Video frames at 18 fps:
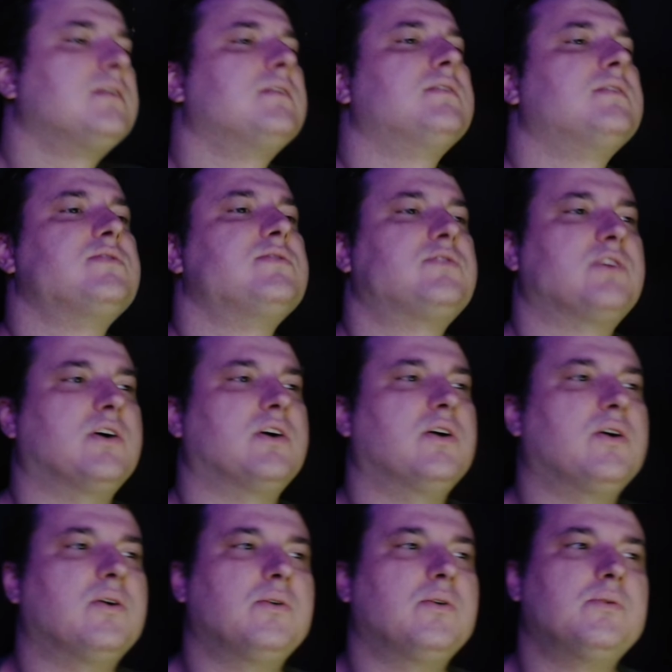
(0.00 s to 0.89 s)

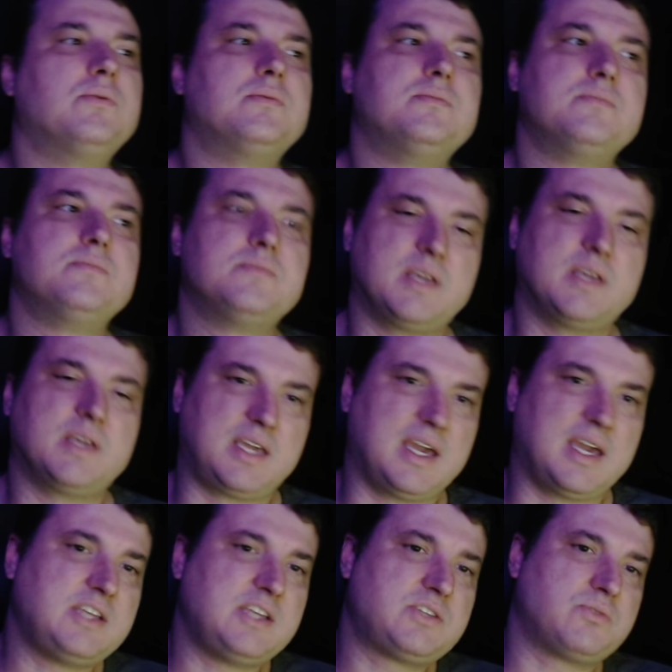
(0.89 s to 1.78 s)
So, and
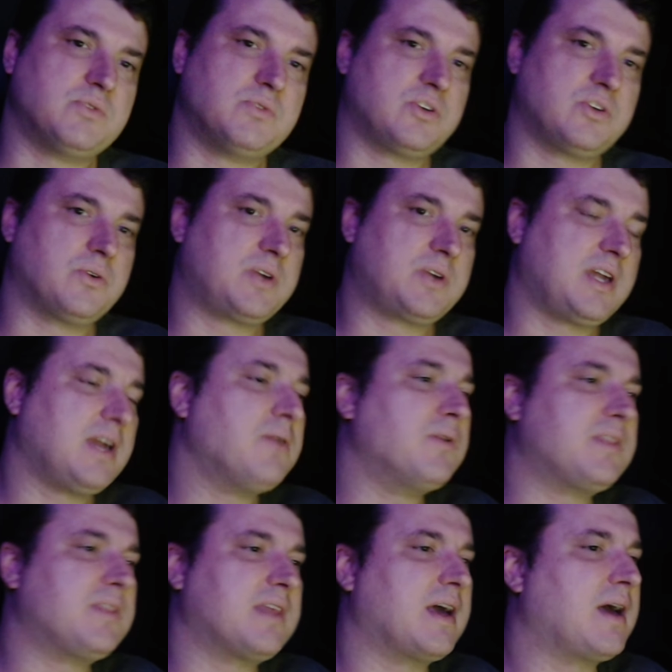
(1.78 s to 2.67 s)
Case was okay
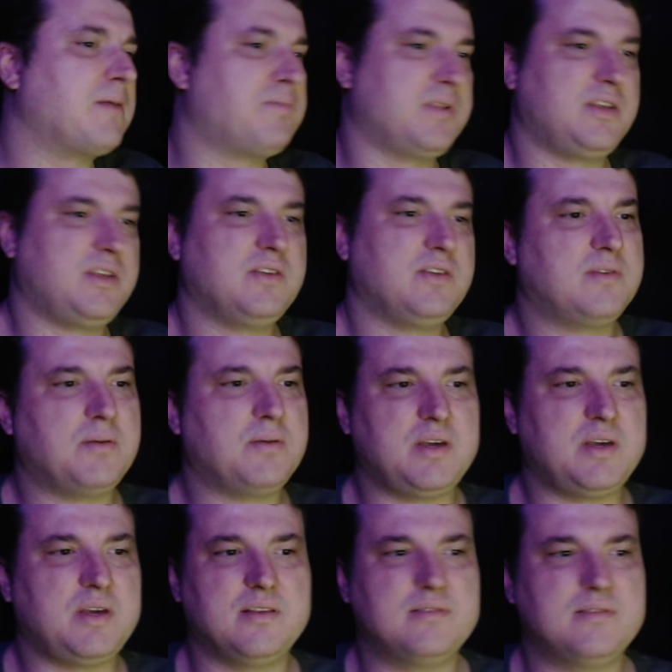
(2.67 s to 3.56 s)
with that, but I
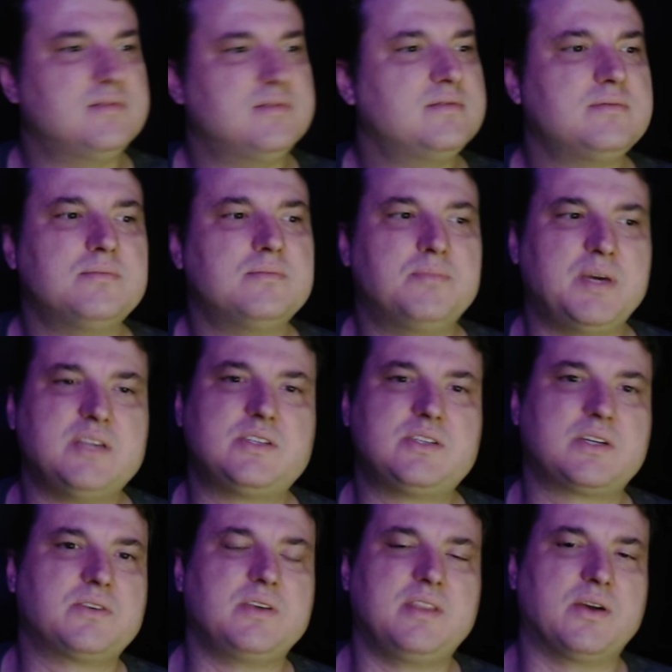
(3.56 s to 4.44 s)
mean,
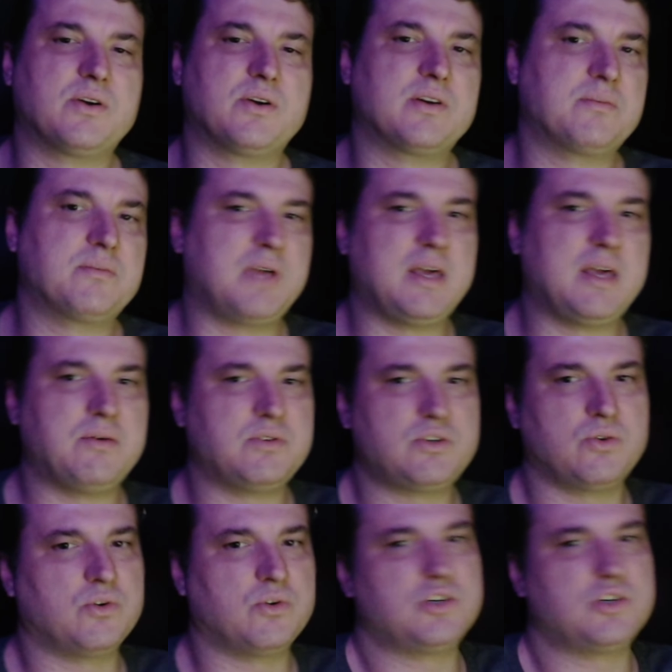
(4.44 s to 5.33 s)
basically they would
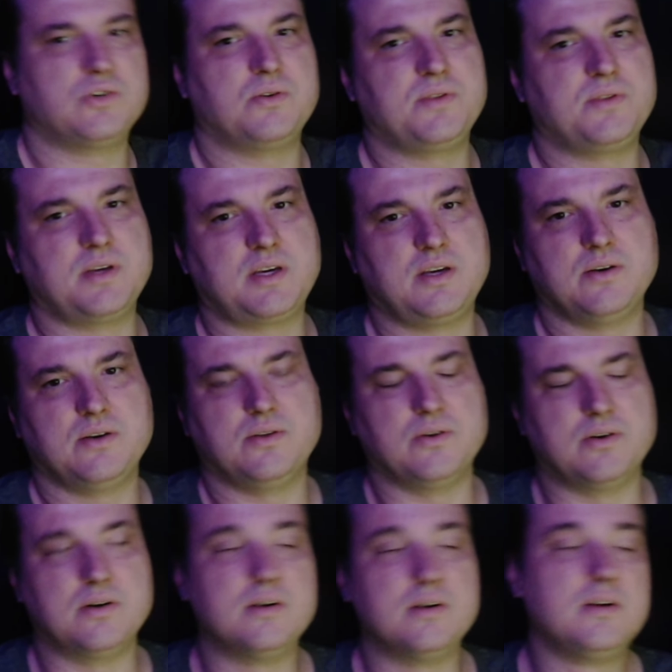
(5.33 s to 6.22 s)
torture and then kill her.